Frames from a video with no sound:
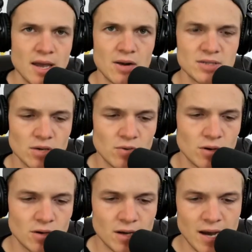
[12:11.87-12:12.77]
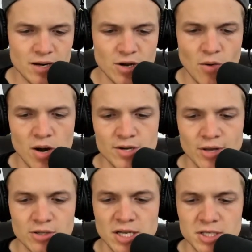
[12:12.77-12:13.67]
And I was like, well, I don't know. I want to do
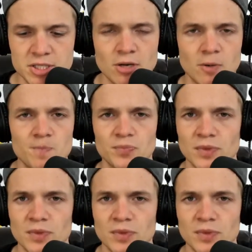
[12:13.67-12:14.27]
those things too.